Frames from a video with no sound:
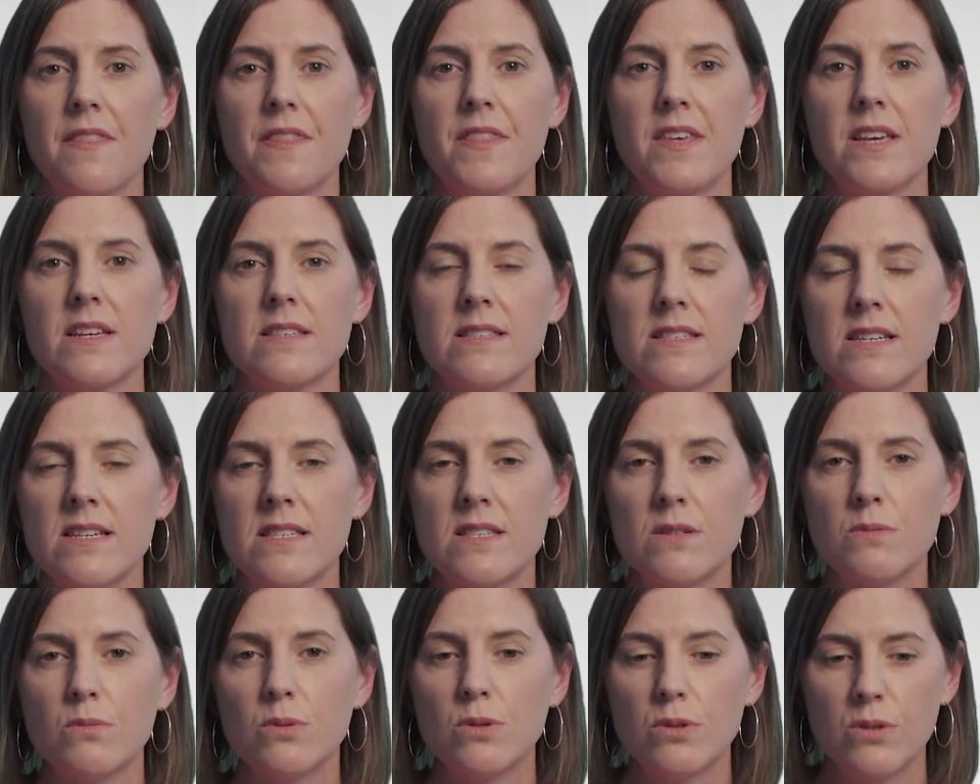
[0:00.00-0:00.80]
the
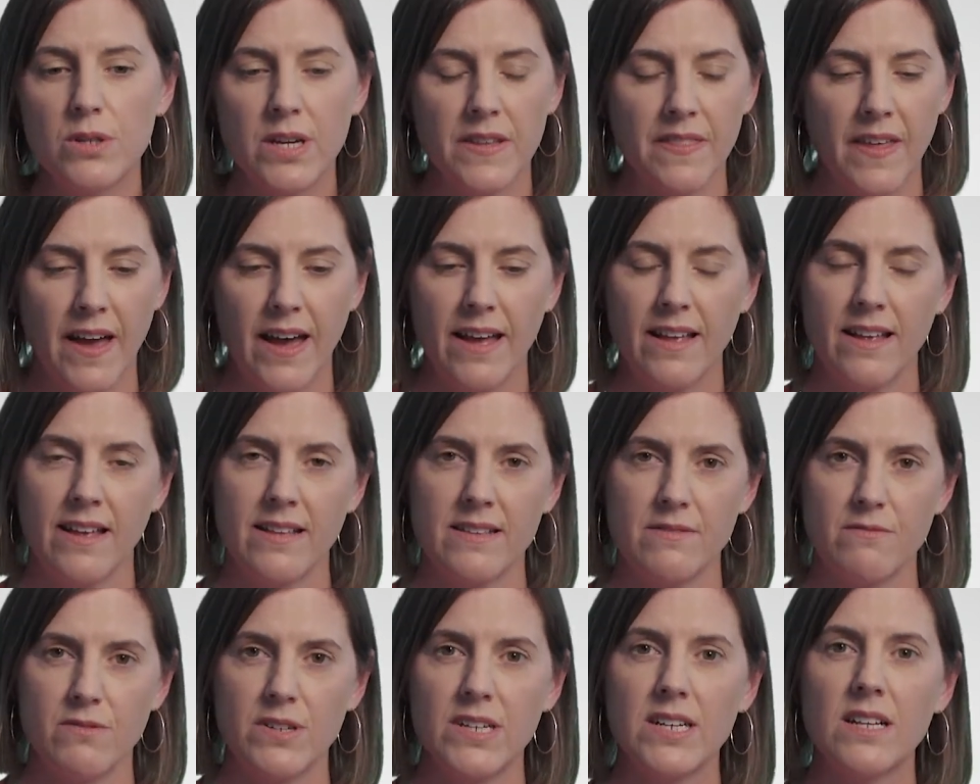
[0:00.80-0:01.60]
assessor will look at that
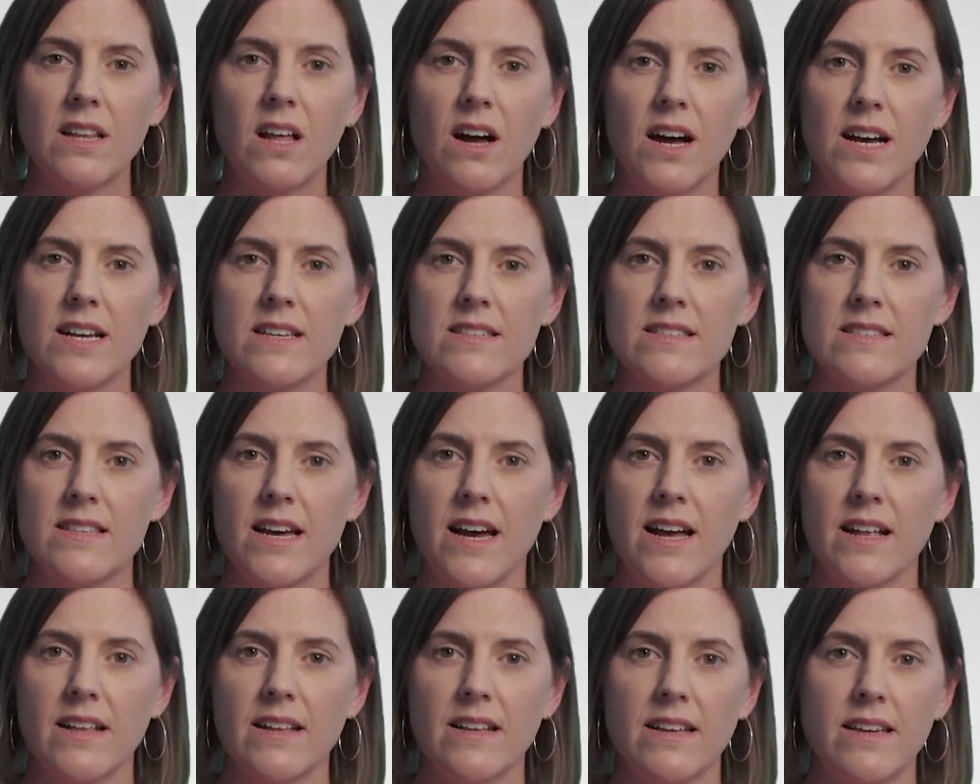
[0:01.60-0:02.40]
and realise
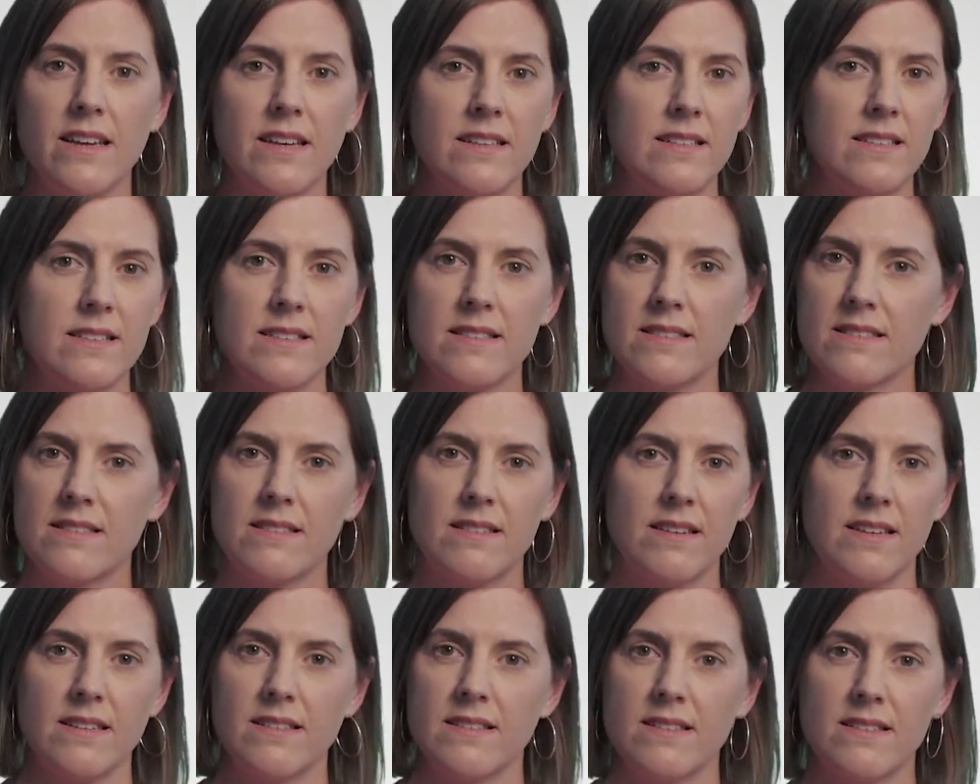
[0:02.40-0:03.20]
that it's
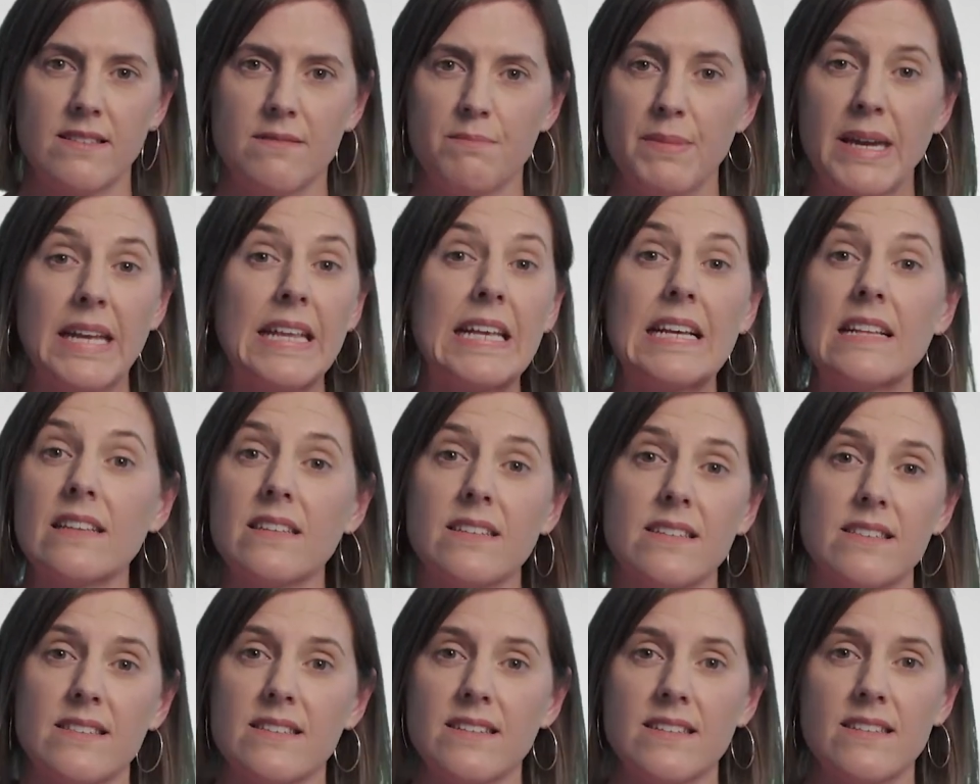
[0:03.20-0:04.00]
meaningless.